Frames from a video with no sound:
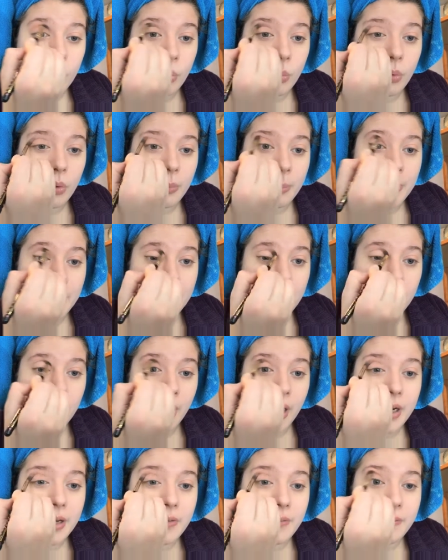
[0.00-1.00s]
or people
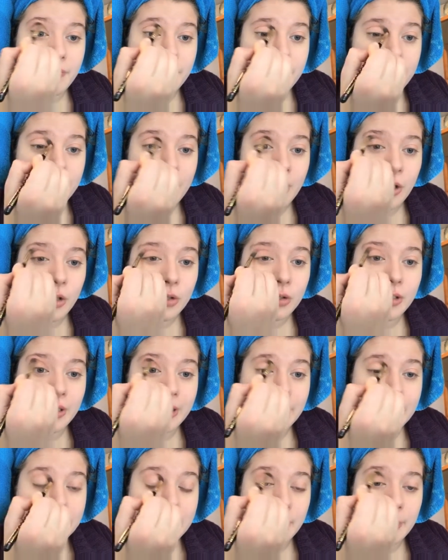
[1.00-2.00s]
kind of
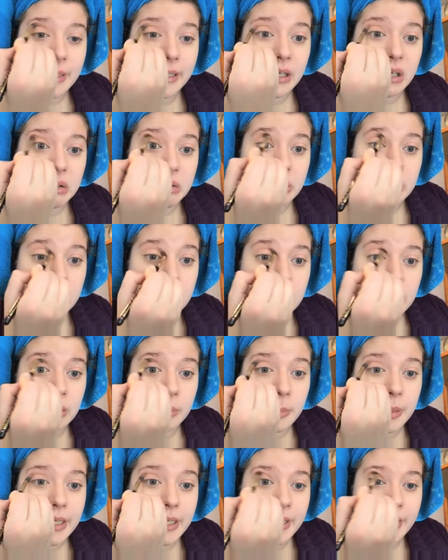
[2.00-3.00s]
look at them and go, ooh,
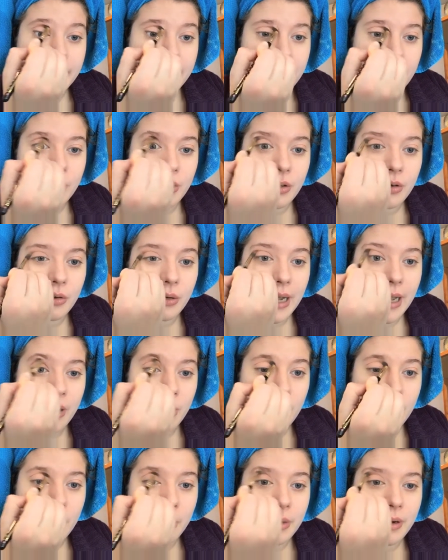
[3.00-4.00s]
pink, you know, how
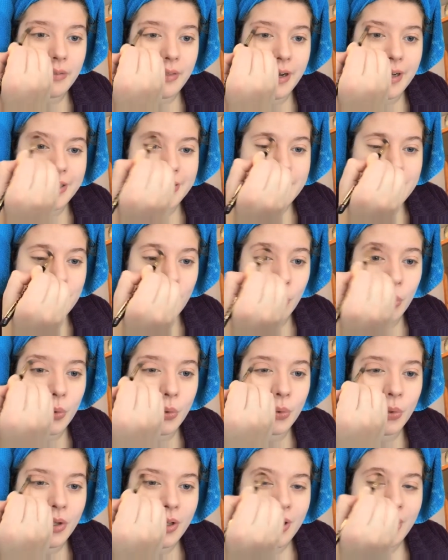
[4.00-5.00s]
do I wear that? It's
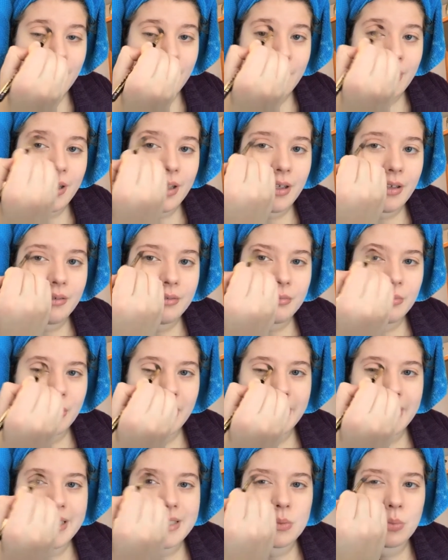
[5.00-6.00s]
so,
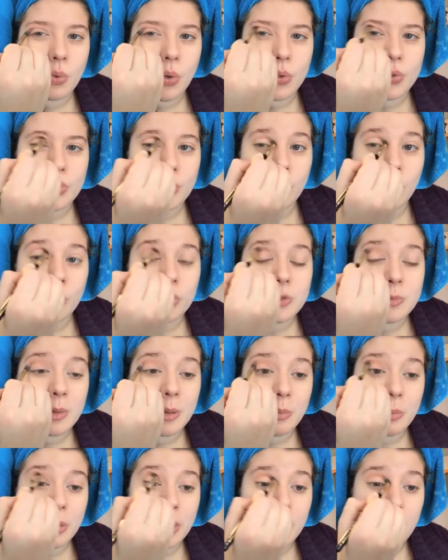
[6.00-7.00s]
well, I guess rose gold's
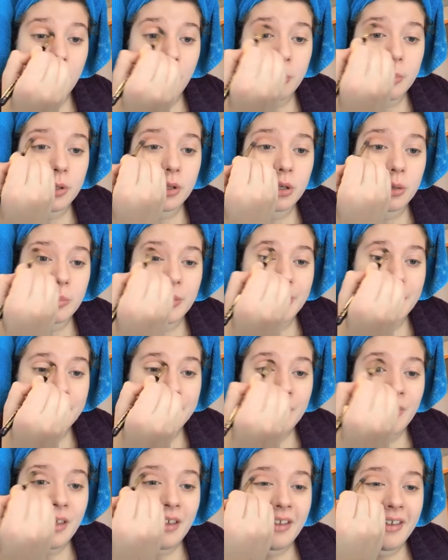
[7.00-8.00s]
been pretty popular, but
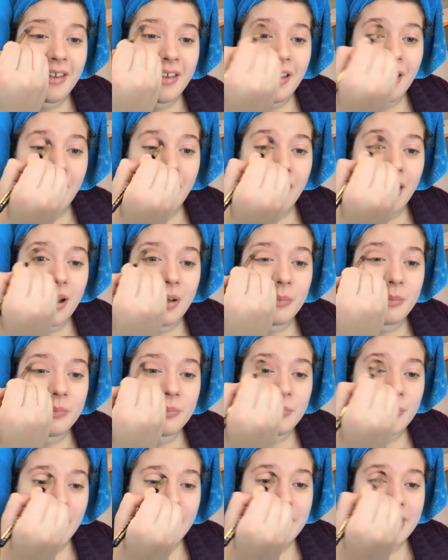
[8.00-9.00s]

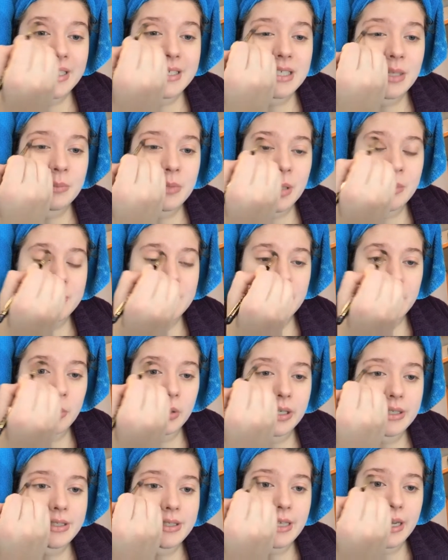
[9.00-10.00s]
I think sometimes people
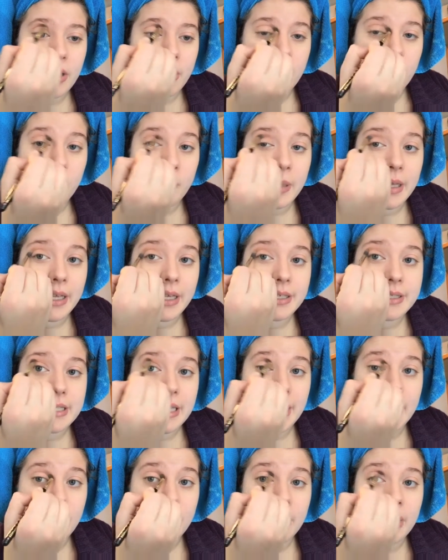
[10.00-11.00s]
get scared of pinks,
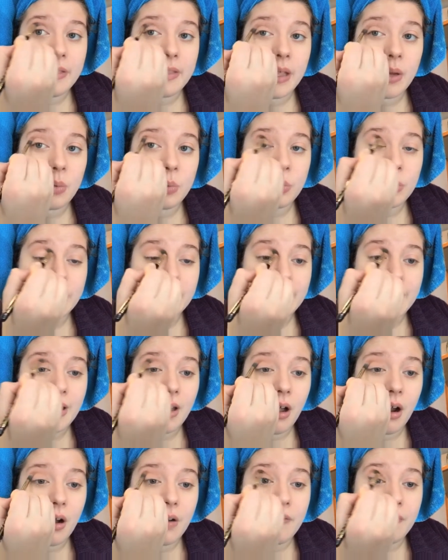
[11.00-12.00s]
and they really
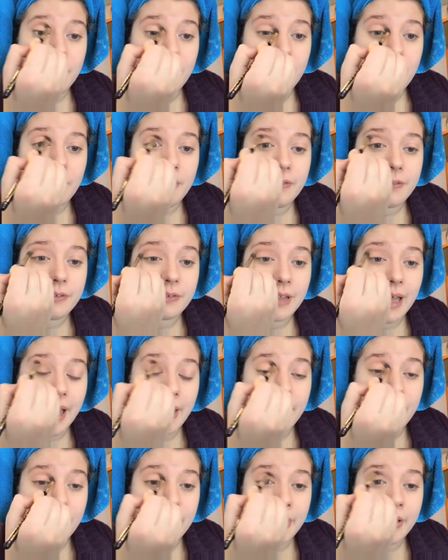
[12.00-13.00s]
are very
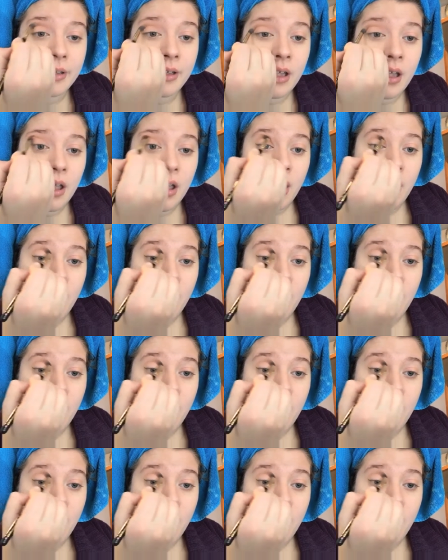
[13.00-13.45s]
flattering